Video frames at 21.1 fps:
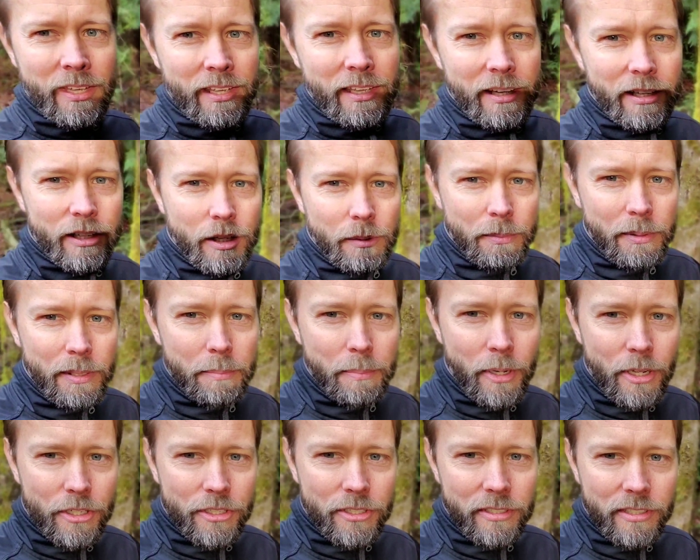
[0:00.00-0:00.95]
it could be
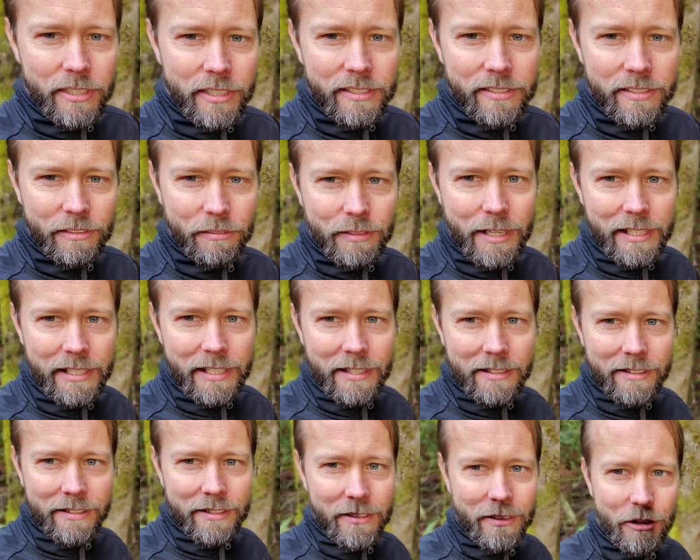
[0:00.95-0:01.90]
partially because they're right
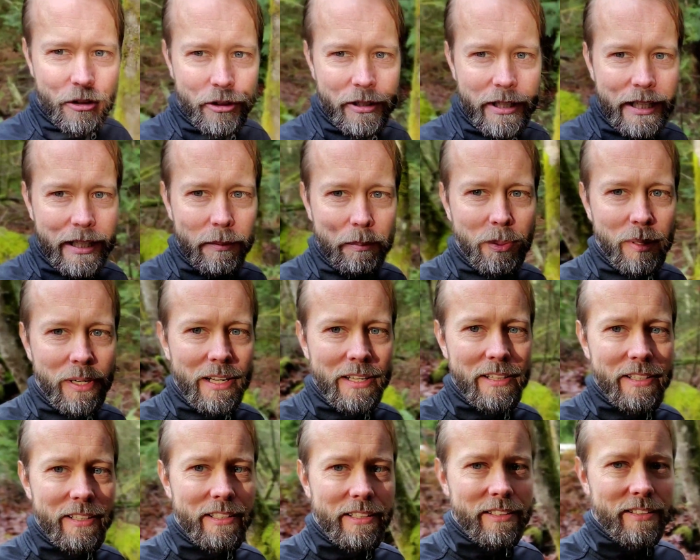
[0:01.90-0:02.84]
next to the creek, but I
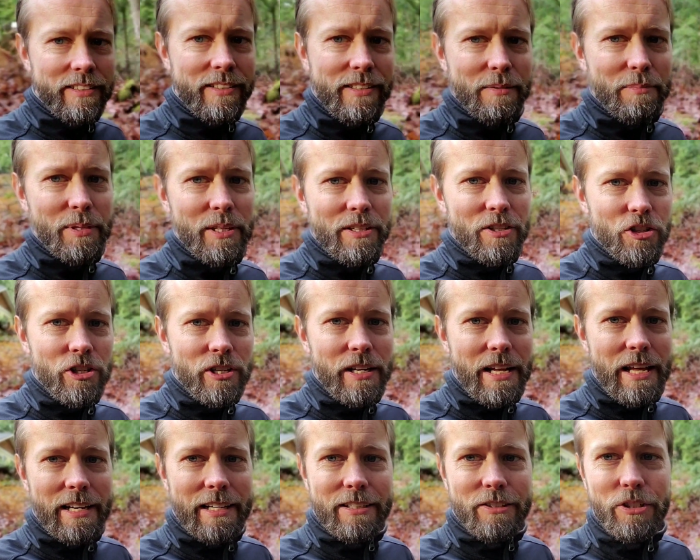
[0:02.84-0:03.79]
think it's something
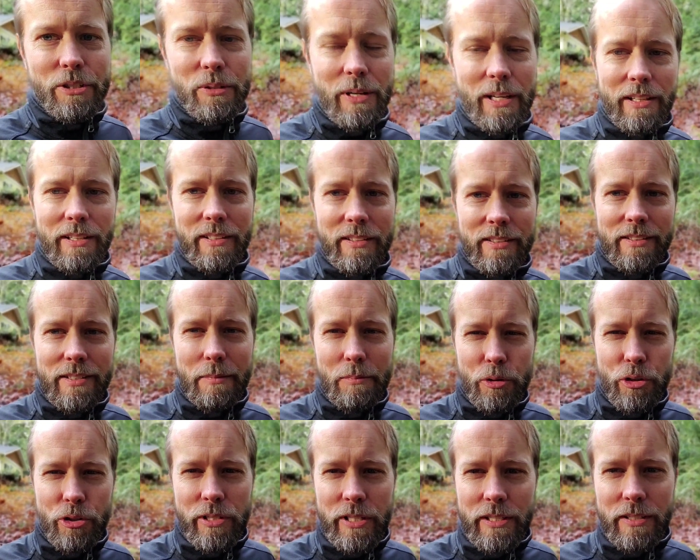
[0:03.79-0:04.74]
genetic too. I think
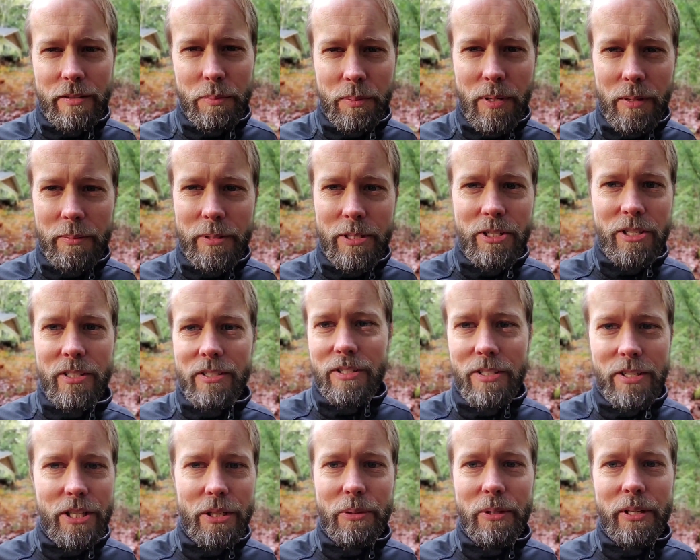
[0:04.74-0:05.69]
some trees probably
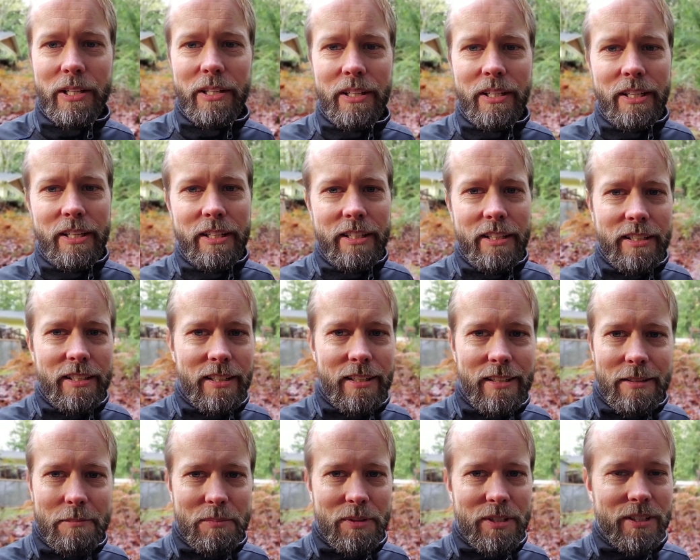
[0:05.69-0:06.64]
just do it
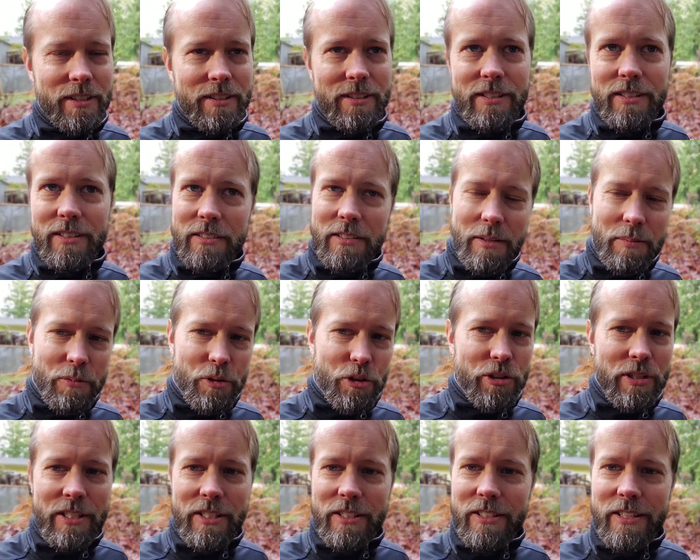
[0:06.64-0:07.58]
because some
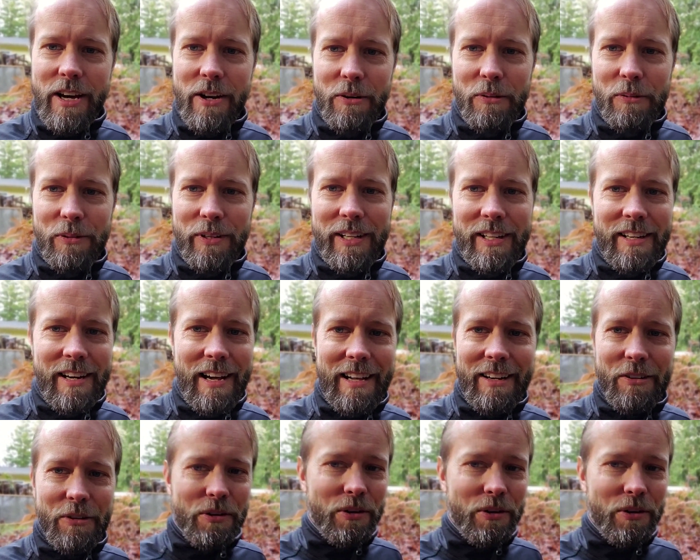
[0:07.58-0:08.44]
trees don't, and I don't